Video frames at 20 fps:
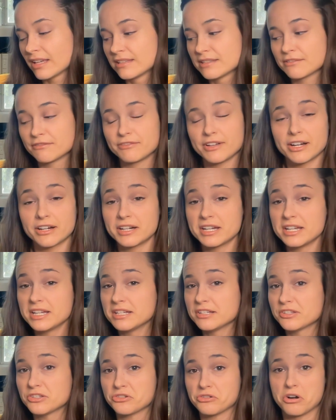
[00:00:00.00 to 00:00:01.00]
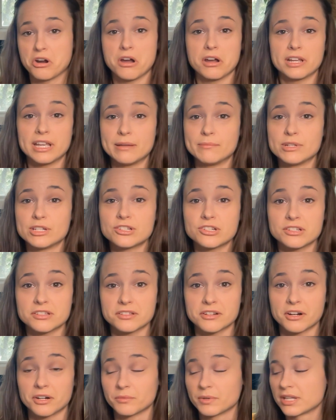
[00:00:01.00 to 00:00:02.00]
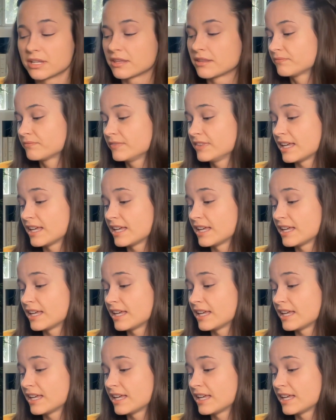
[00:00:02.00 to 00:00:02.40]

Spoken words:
It's a very strong image to start with.